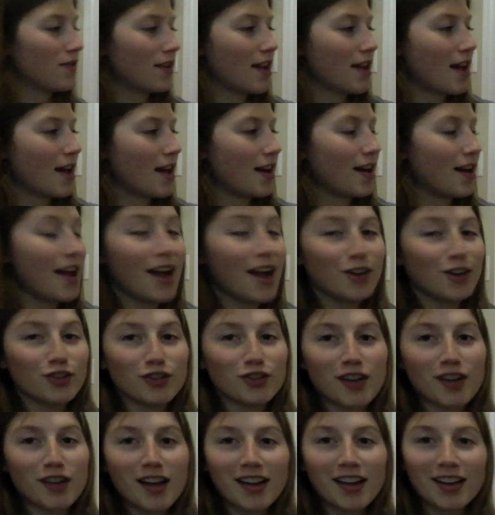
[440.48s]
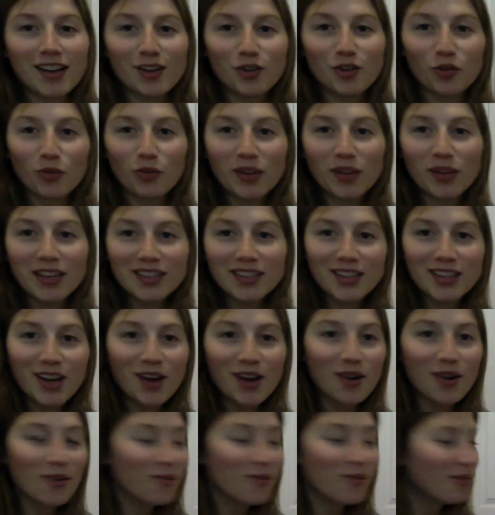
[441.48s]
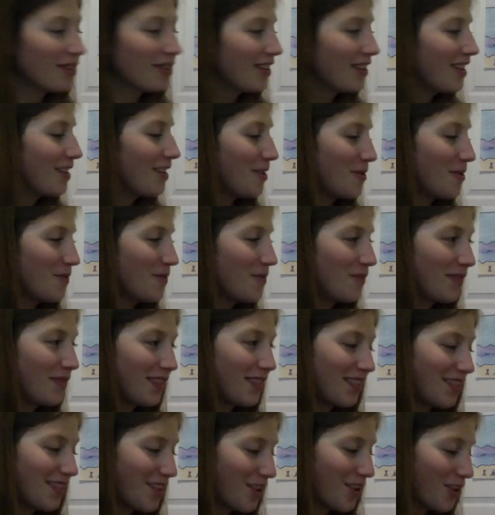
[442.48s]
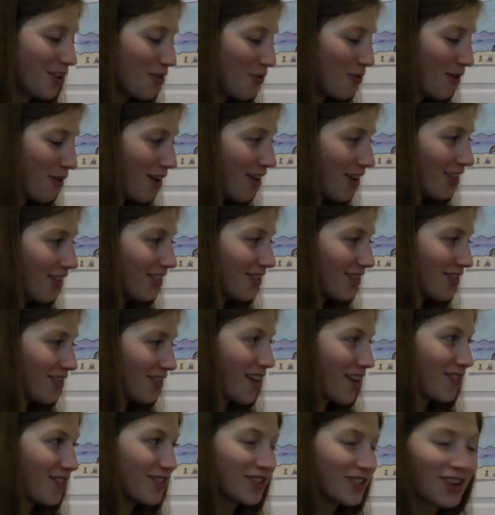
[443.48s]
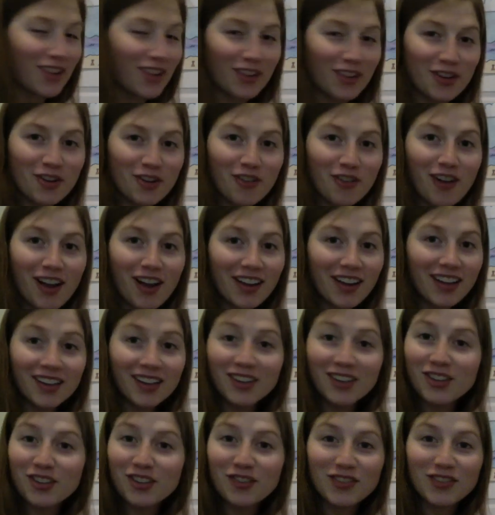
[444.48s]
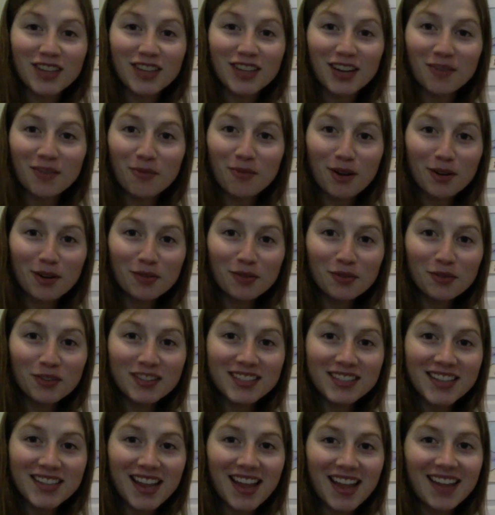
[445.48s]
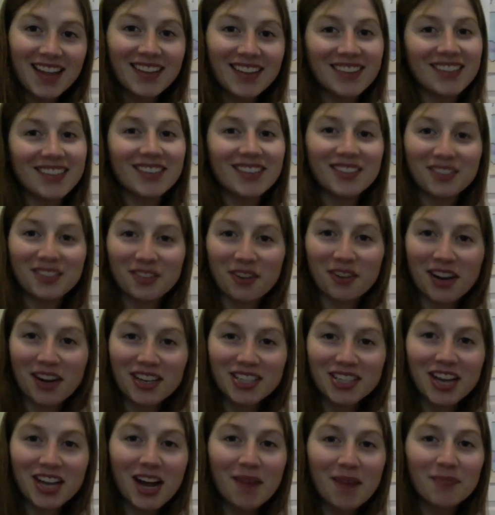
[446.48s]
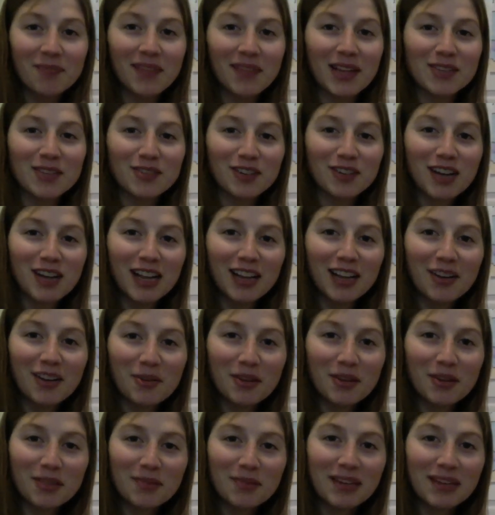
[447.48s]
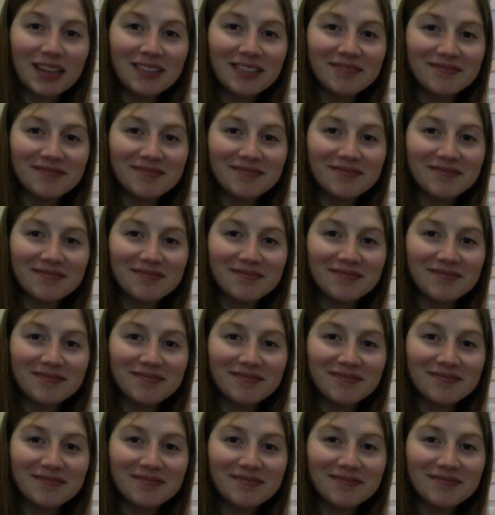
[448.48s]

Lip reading: add an astronaut in your window. And there you are. You have to color your rocket and you've done wonderful today. Great job. Thanks for coloring with me.